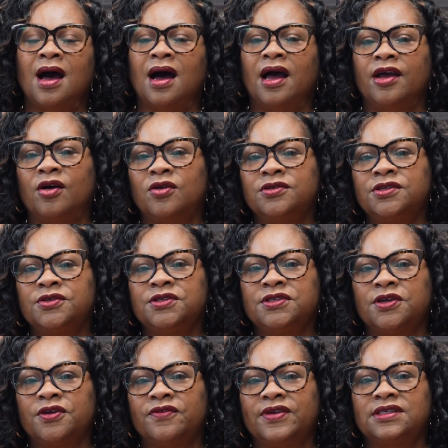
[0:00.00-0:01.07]
I also
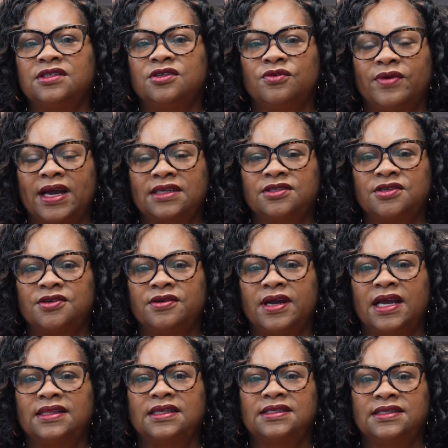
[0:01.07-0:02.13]
serve as Director
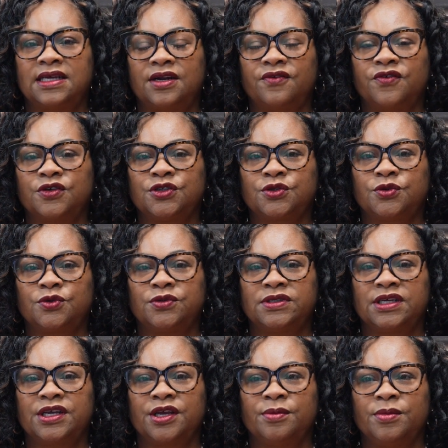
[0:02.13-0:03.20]
at the Center for Schools
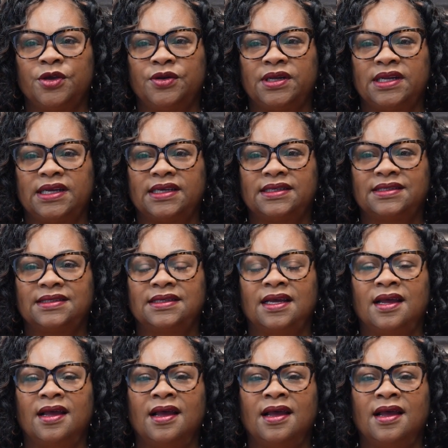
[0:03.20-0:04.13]
and Communities.